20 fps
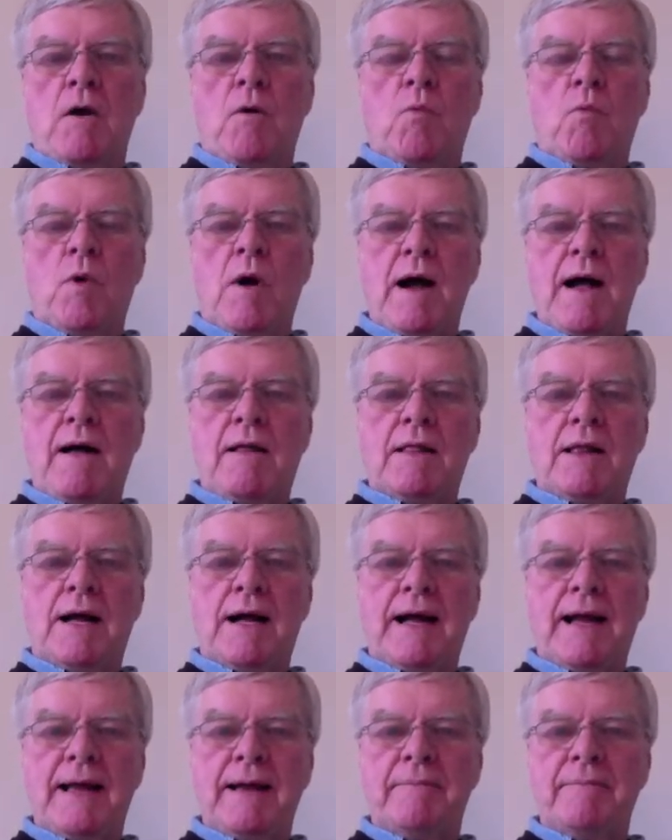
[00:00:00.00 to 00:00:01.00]
While
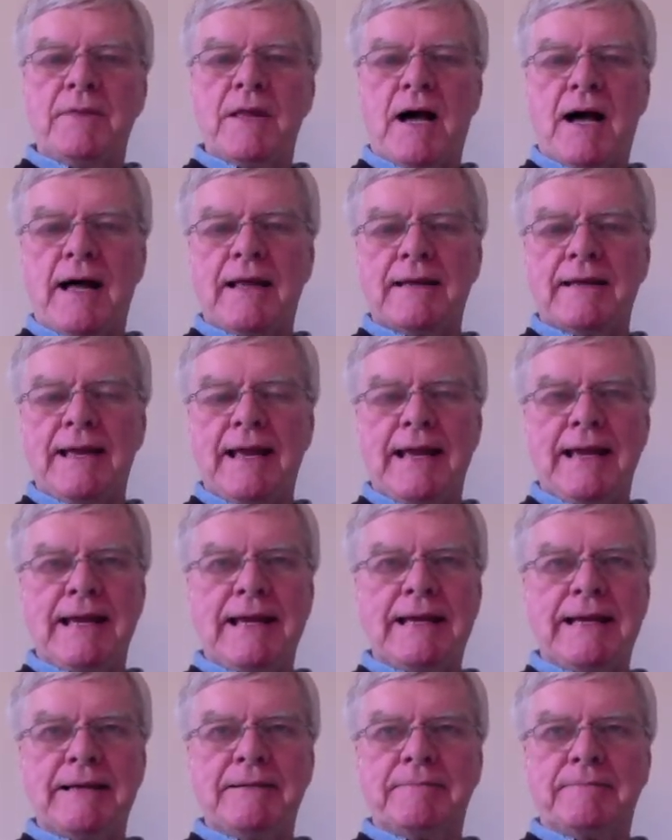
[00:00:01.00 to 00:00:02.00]
I am not
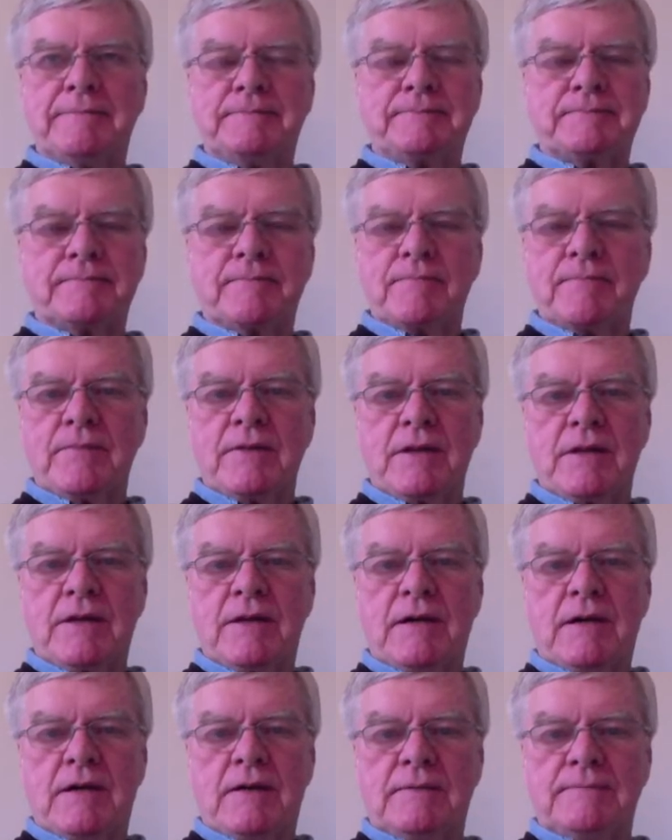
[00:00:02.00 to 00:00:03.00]

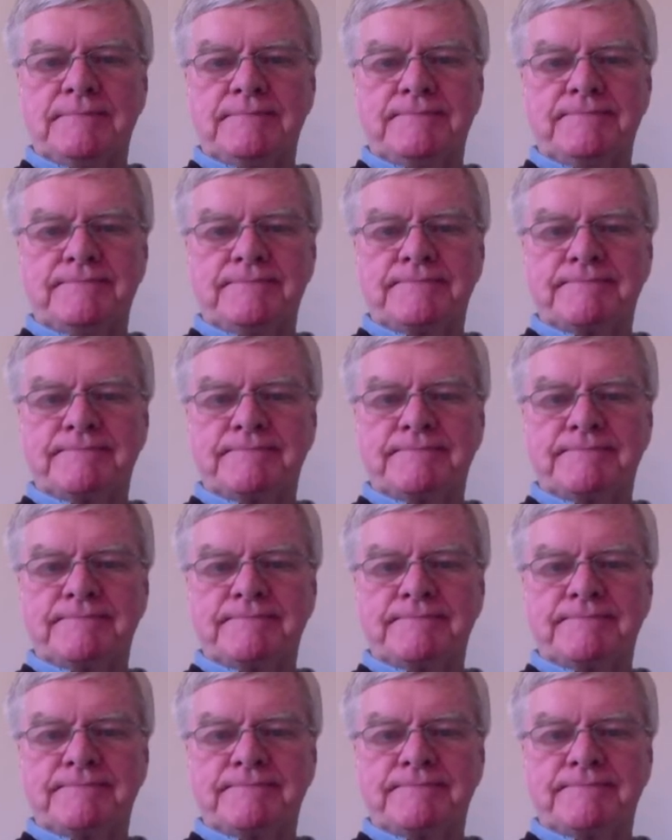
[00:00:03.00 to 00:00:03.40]
I'm